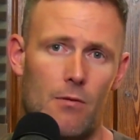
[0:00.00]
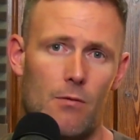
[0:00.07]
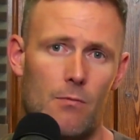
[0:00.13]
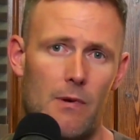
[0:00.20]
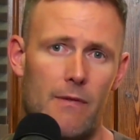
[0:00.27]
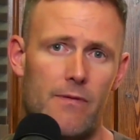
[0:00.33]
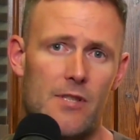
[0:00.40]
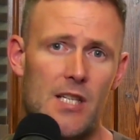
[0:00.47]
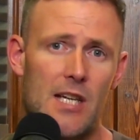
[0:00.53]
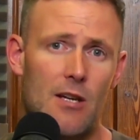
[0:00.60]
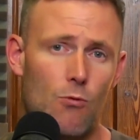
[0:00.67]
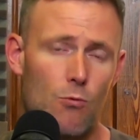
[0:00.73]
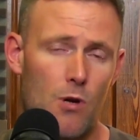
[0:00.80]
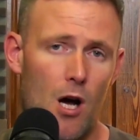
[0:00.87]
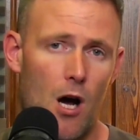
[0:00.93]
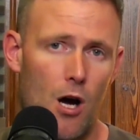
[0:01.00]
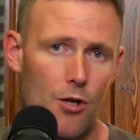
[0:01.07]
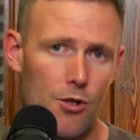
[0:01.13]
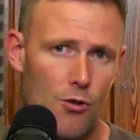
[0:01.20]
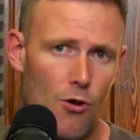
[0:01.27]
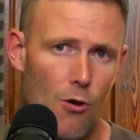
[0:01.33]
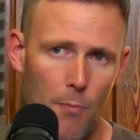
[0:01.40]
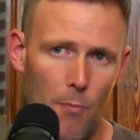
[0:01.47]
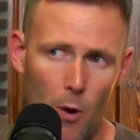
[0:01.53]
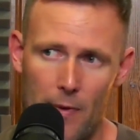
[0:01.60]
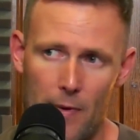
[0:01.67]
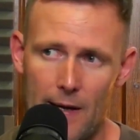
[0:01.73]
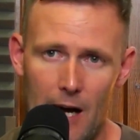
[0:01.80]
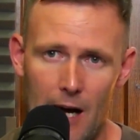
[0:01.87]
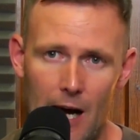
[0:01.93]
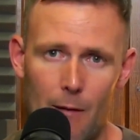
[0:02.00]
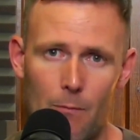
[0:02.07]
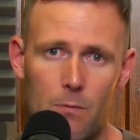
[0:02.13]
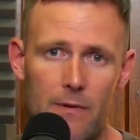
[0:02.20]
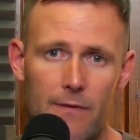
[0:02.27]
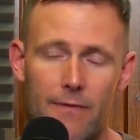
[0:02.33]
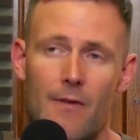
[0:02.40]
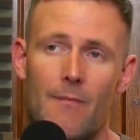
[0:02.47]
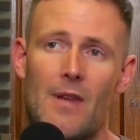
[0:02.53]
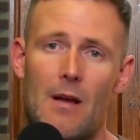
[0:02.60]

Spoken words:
with single cast, not bombing it up with